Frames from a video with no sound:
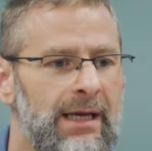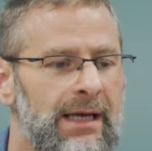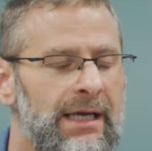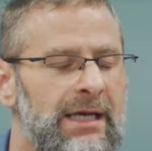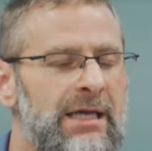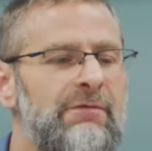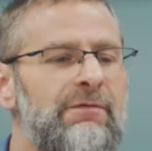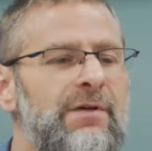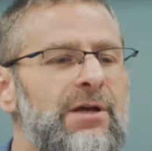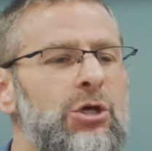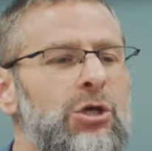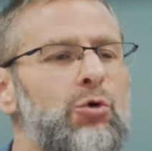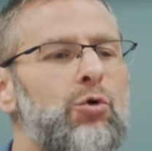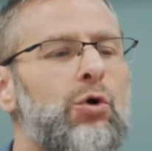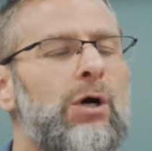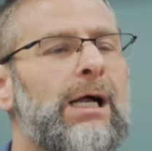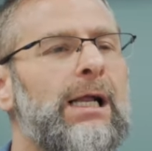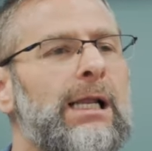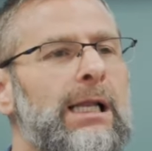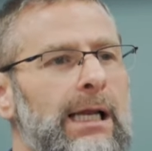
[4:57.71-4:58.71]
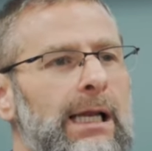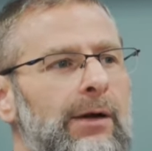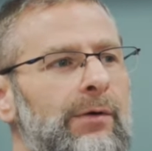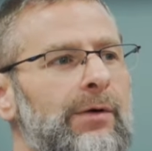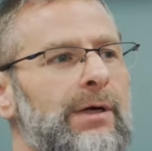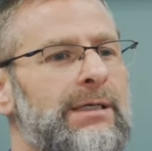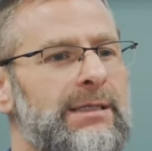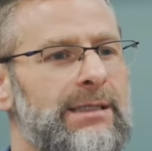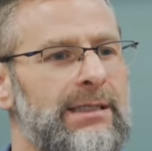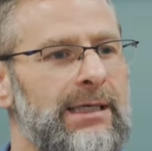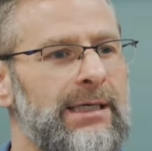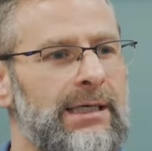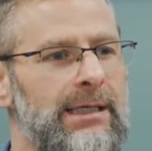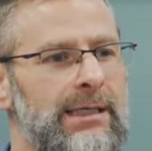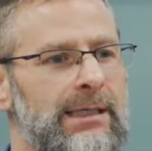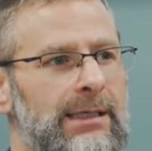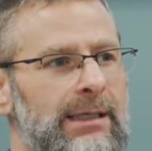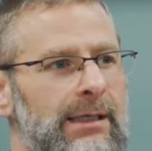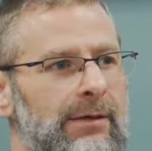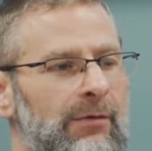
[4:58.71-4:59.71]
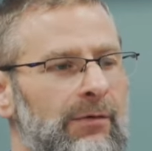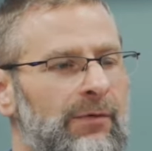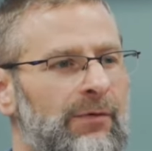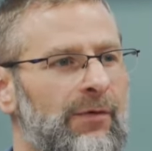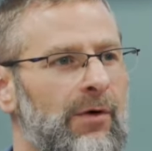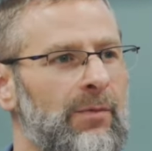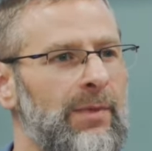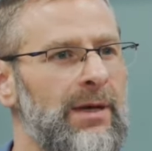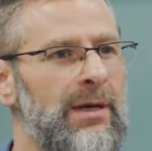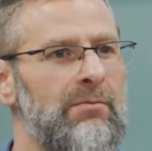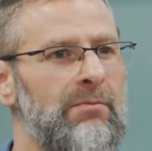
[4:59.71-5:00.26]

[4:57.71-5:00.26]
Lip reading: giving you clarity from a